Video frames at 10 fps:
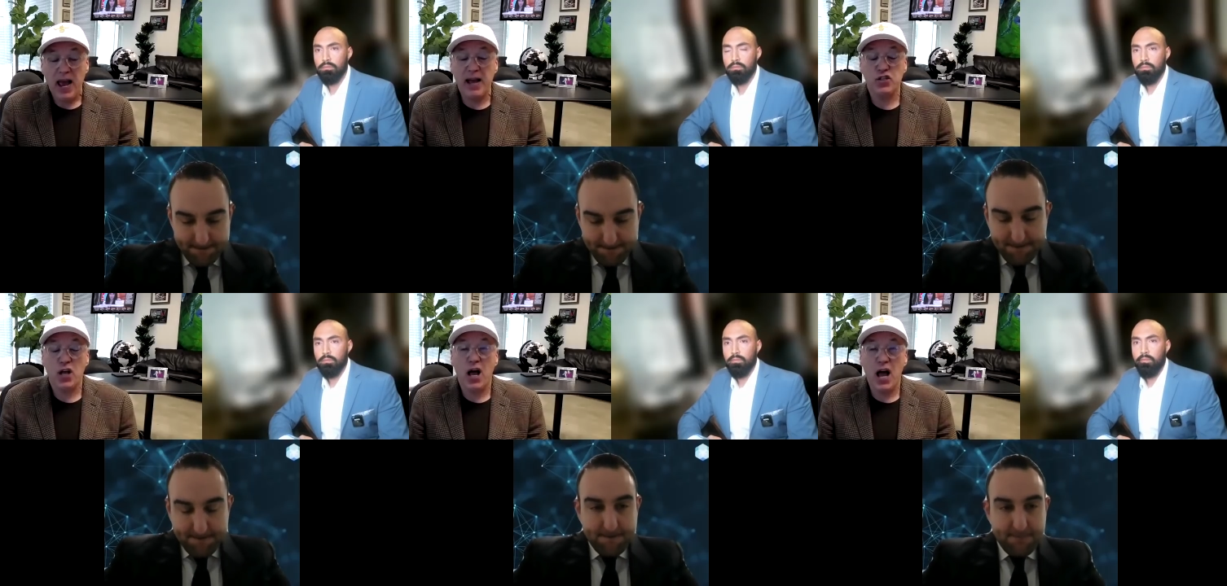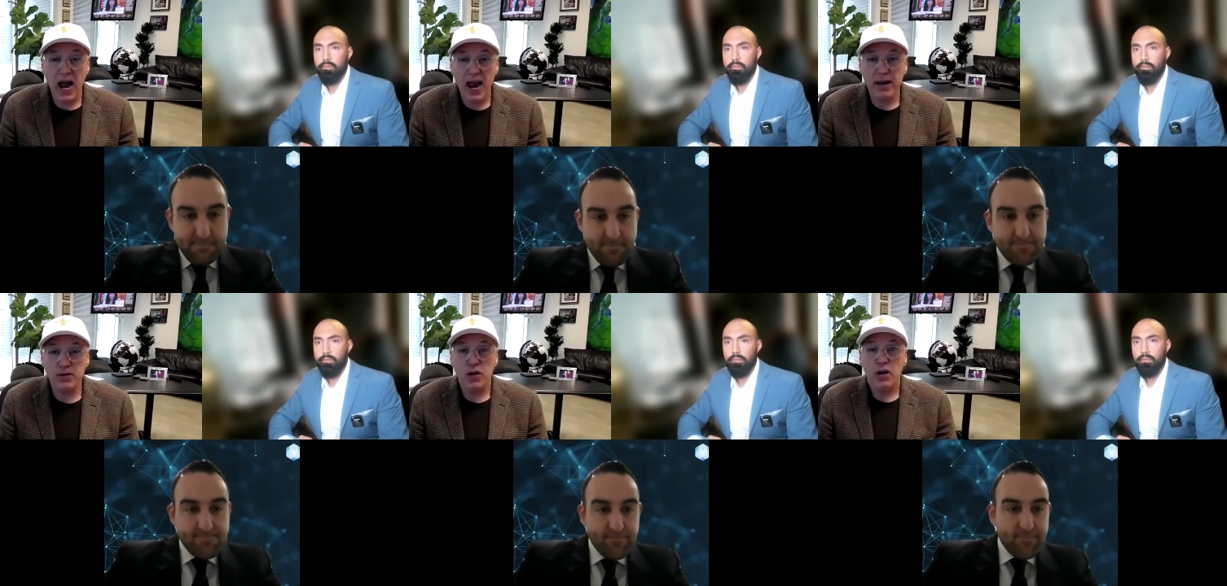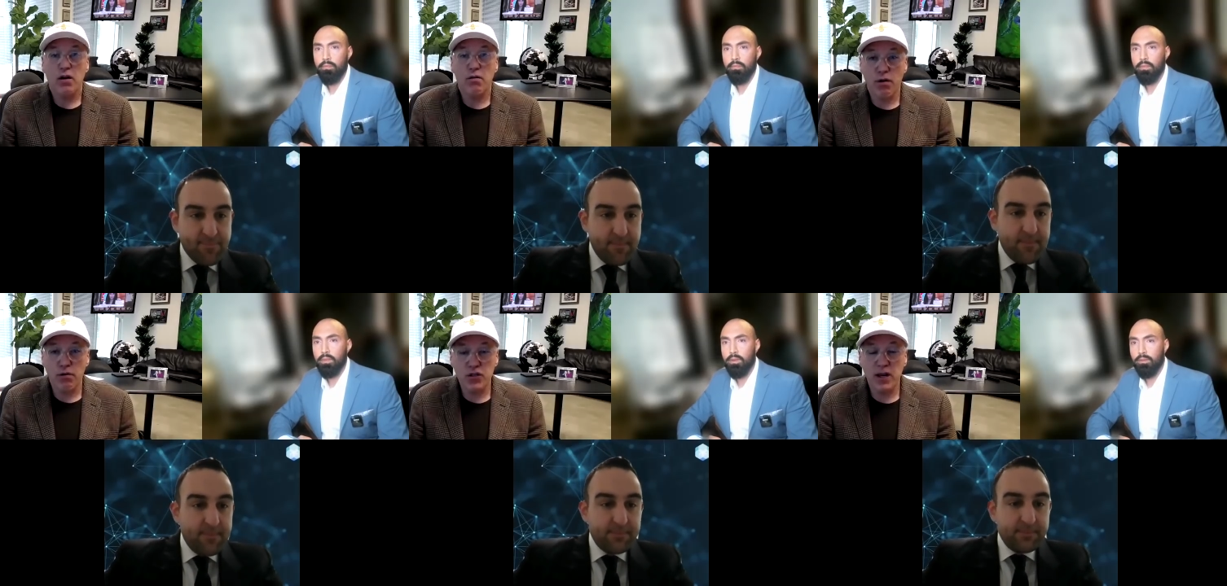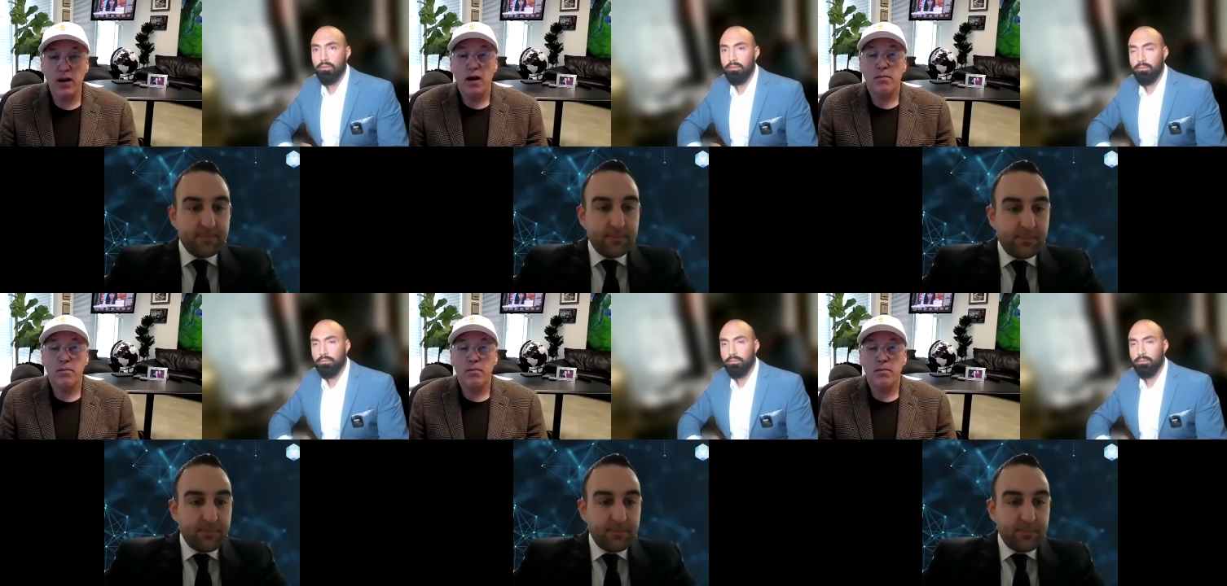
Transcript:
Speaker 1: has the highest grossing